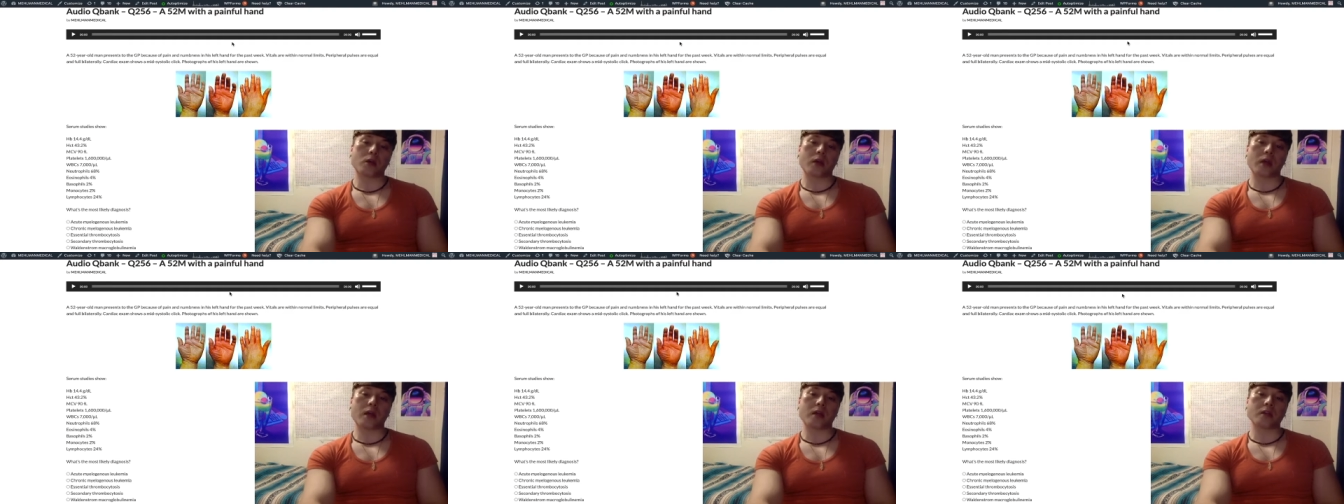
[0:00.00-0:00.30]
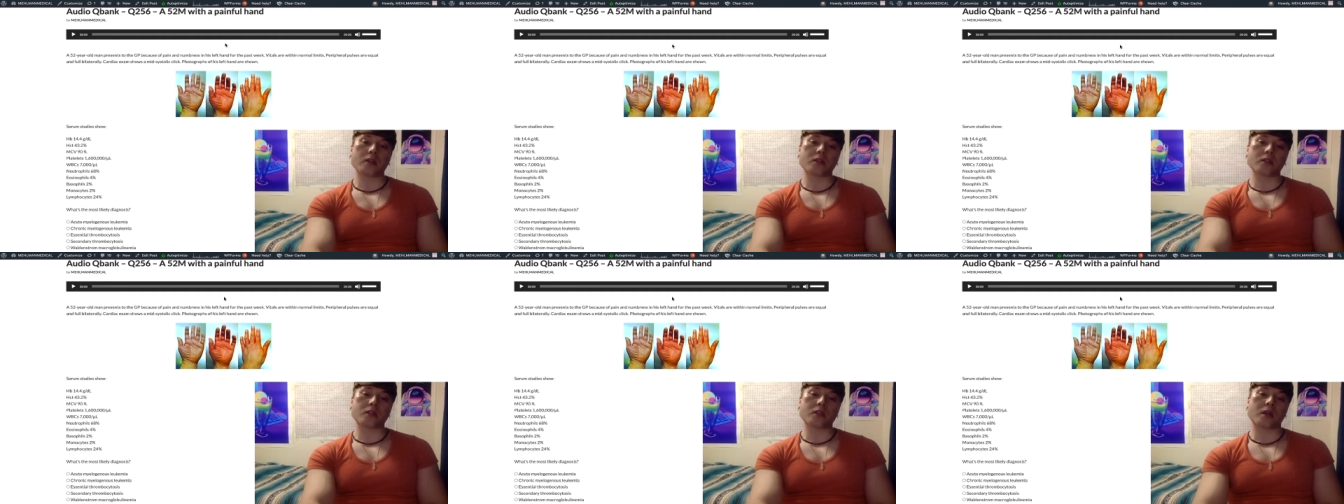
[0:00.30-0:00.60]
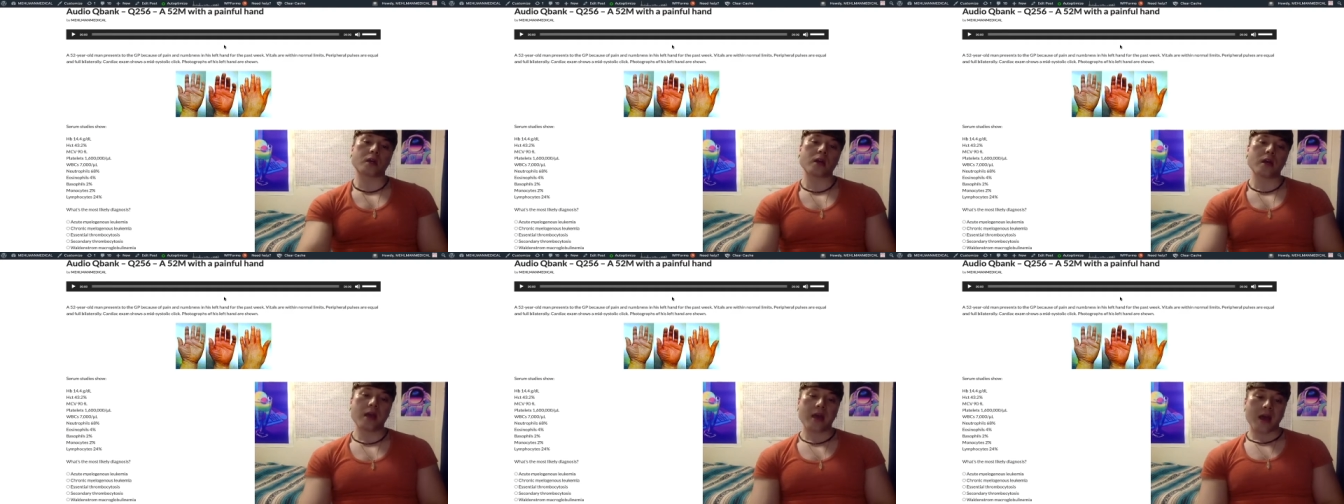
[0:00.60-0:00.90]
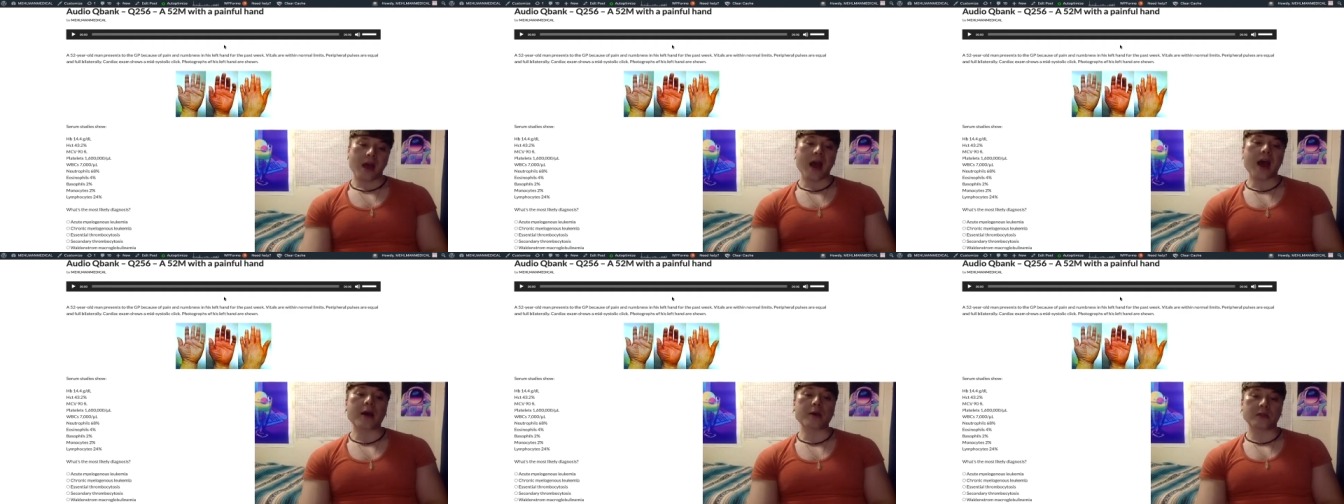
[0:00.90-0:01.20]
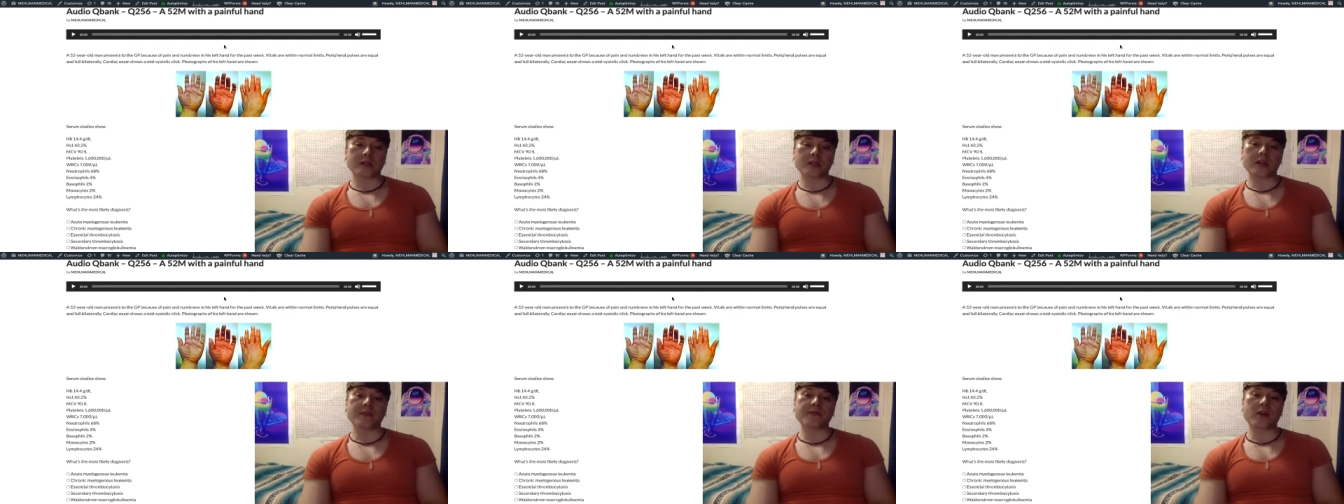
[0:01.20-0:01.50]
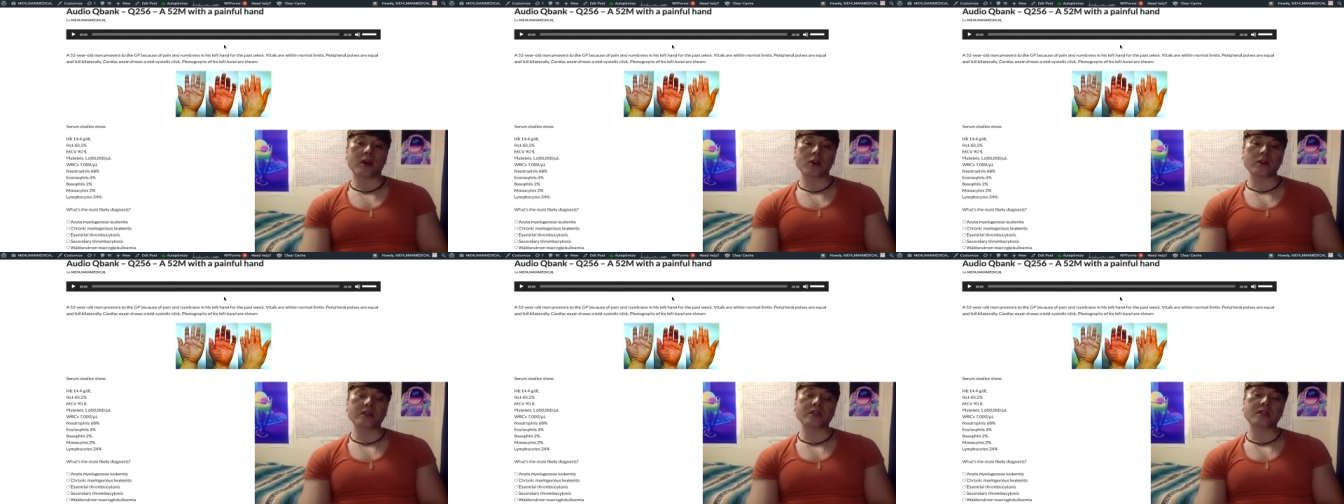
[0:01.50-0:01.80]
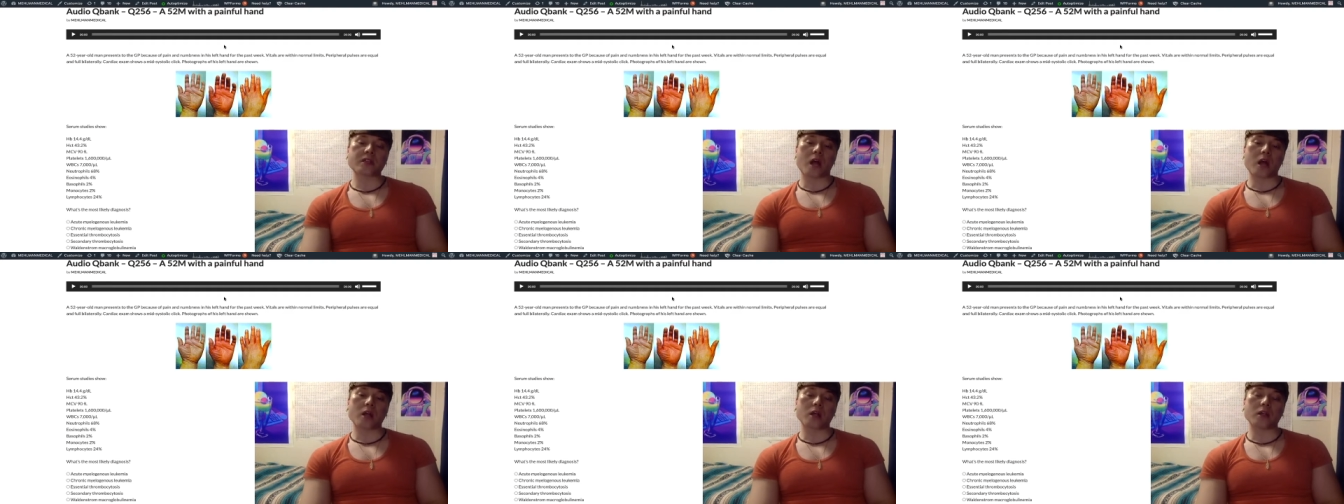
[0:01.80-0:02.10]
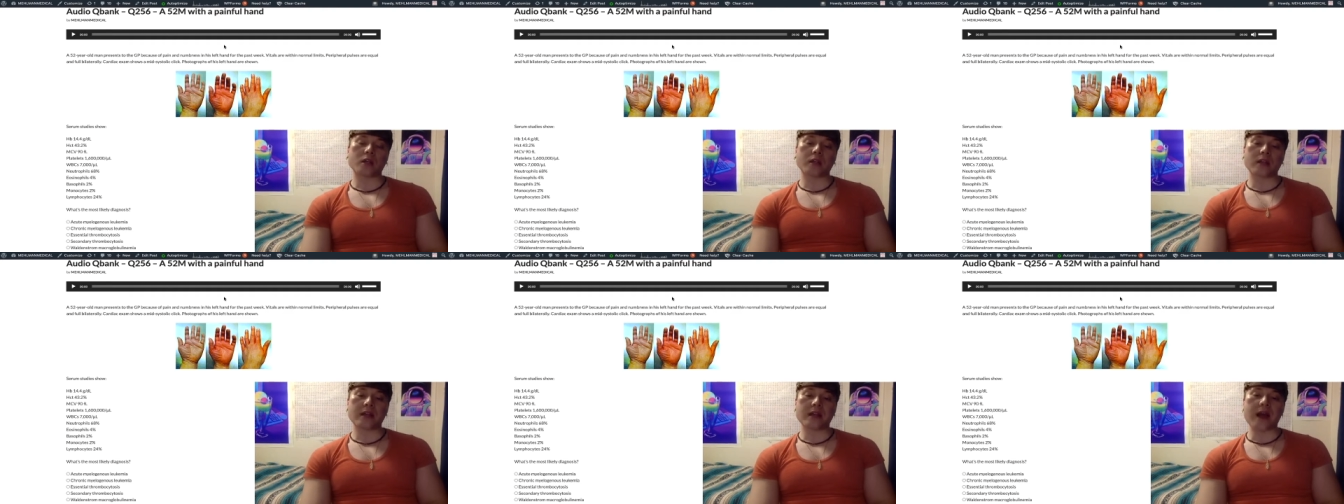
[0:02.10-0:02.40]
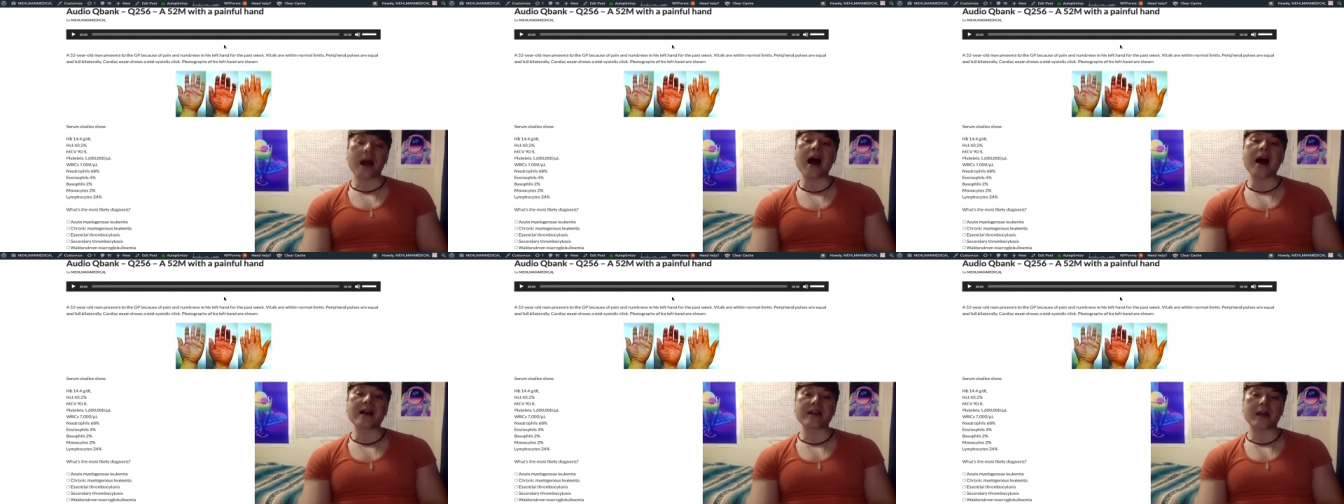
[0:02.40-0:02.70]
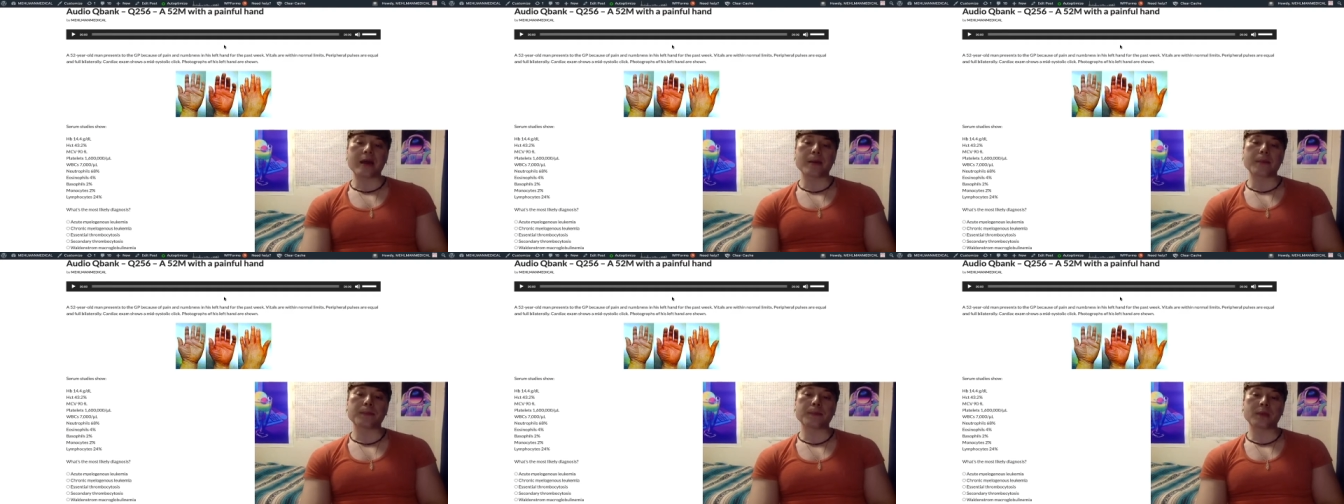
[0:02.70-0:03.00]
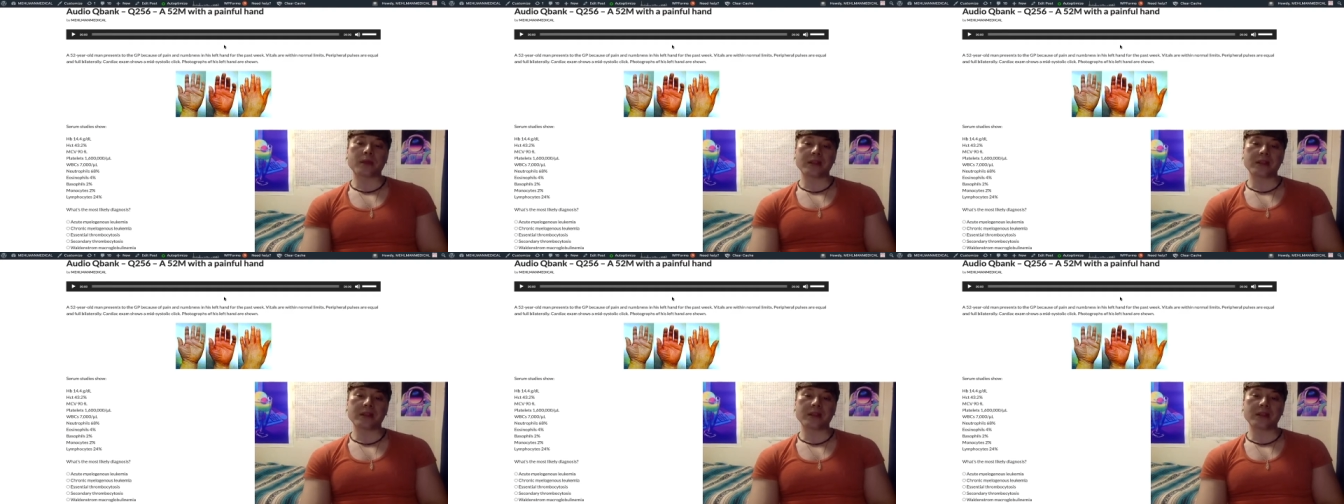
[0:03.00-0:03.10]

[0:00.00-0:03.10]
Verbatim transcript: Okay, this is a, I would say, very solidly an IM